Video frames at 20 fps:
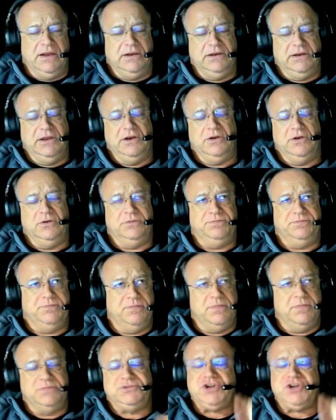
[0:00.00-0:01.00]
little
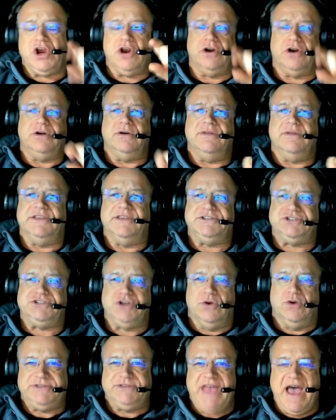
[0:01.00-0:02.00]
chart that
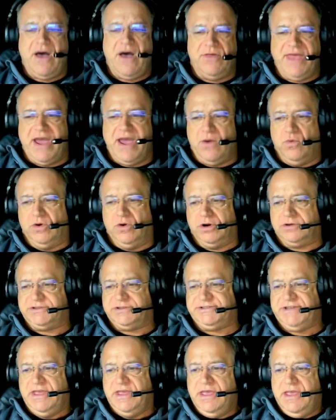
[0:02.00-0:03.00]
shows how that
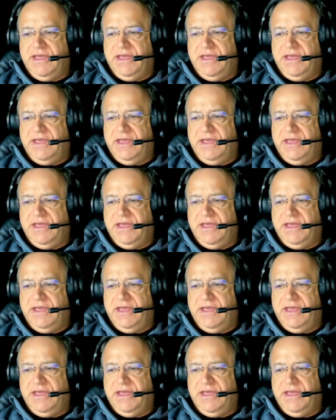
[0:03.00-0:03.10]
works.